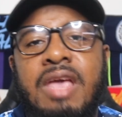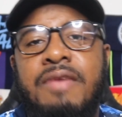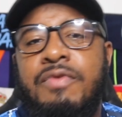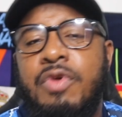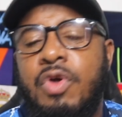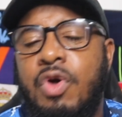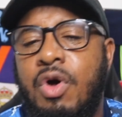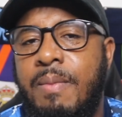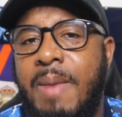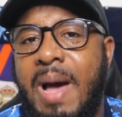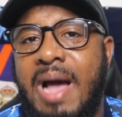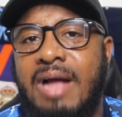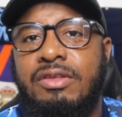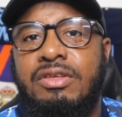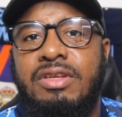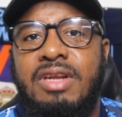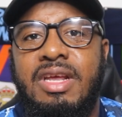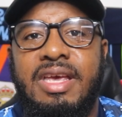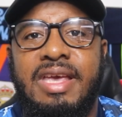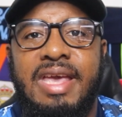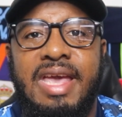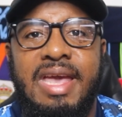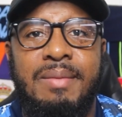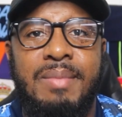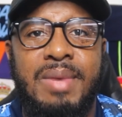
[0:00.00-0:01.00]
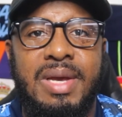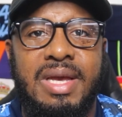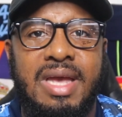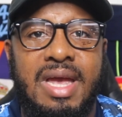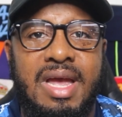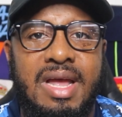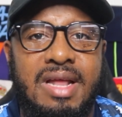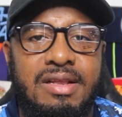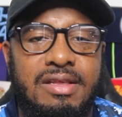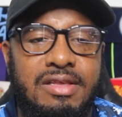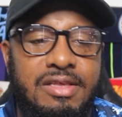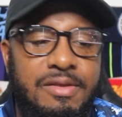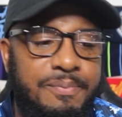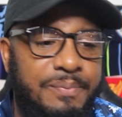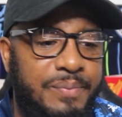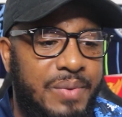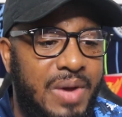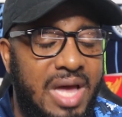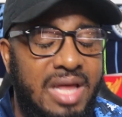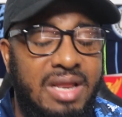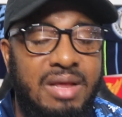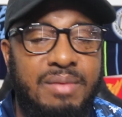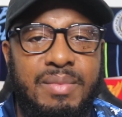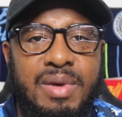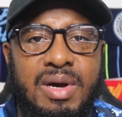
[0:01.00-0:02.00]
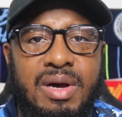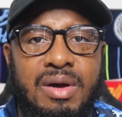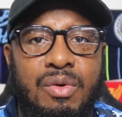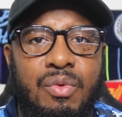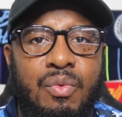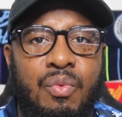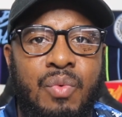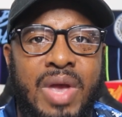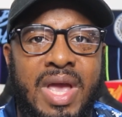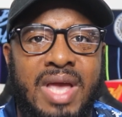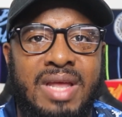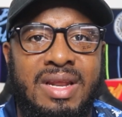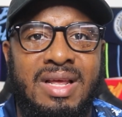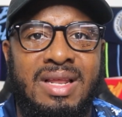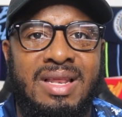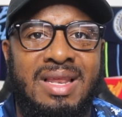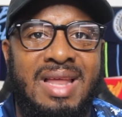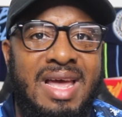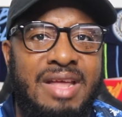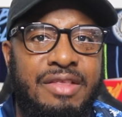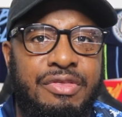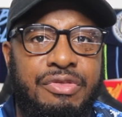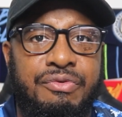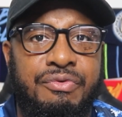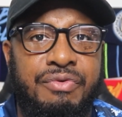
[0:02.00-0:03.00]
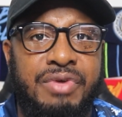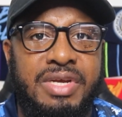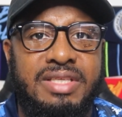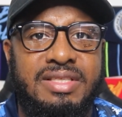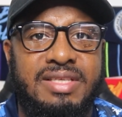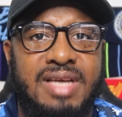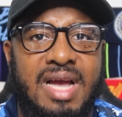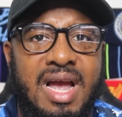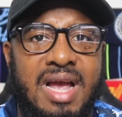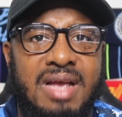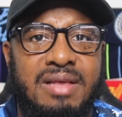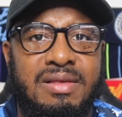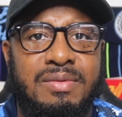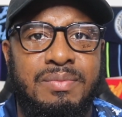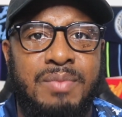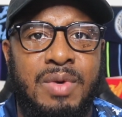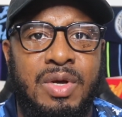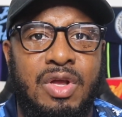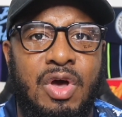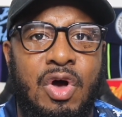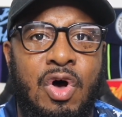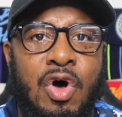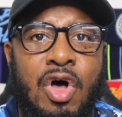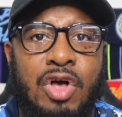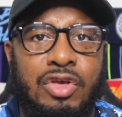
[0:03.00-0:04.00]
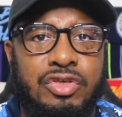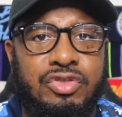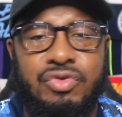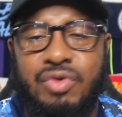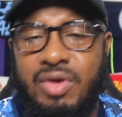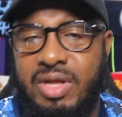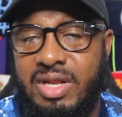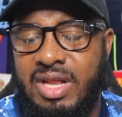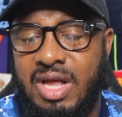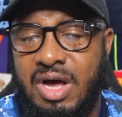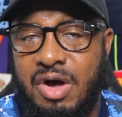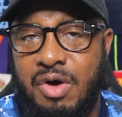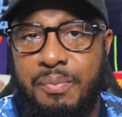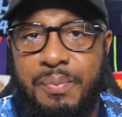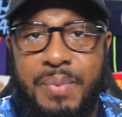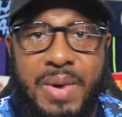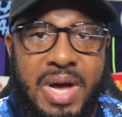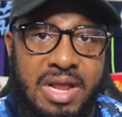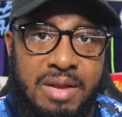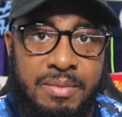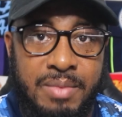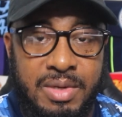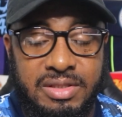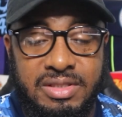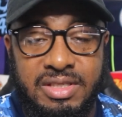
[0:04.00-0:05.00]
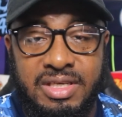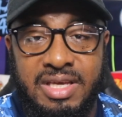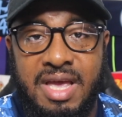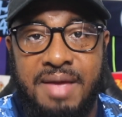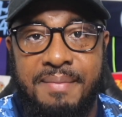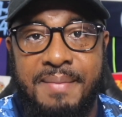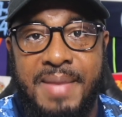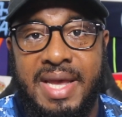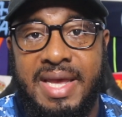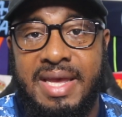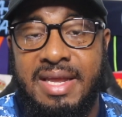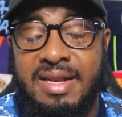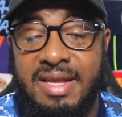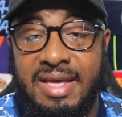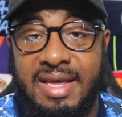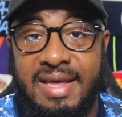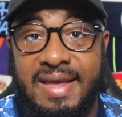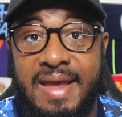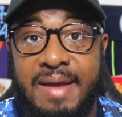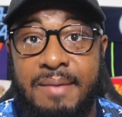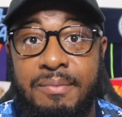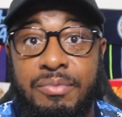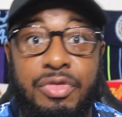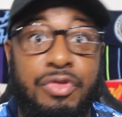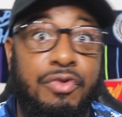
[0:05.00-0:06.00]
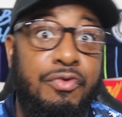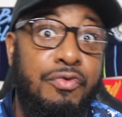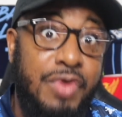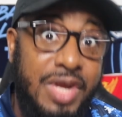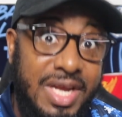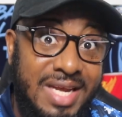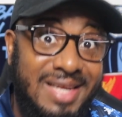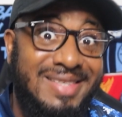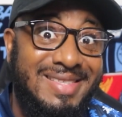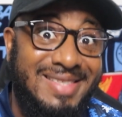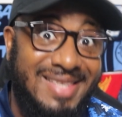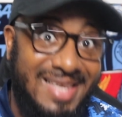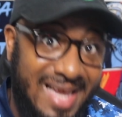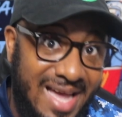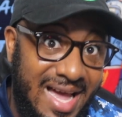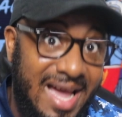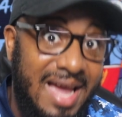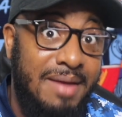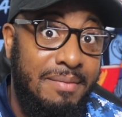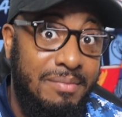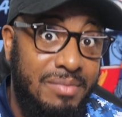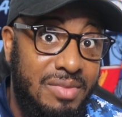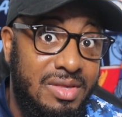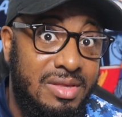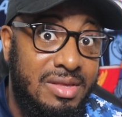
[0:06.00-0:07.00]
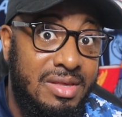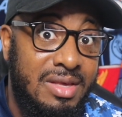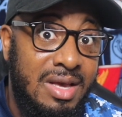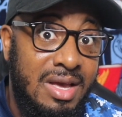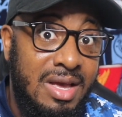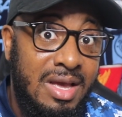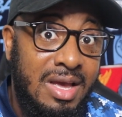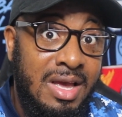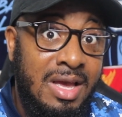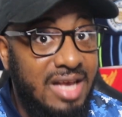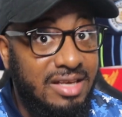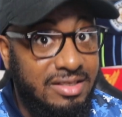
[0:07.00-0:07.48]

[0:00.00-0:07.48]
if you go back to the game against Panama where they led three times but also allowed Panama to get back in the game three times,